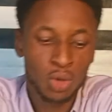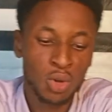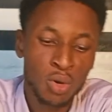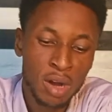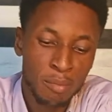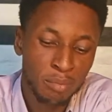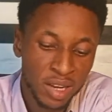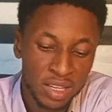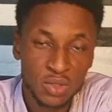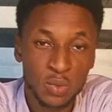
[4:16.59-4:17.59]
Don't go and
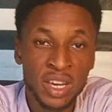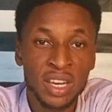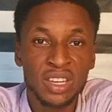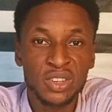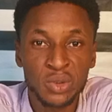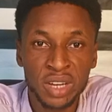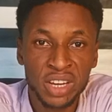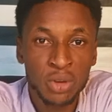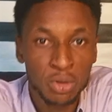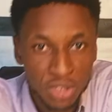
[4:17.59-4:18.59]
plant where you
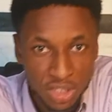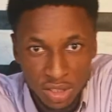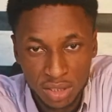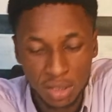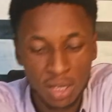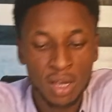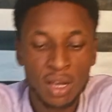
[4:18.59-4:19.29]
cannot reach.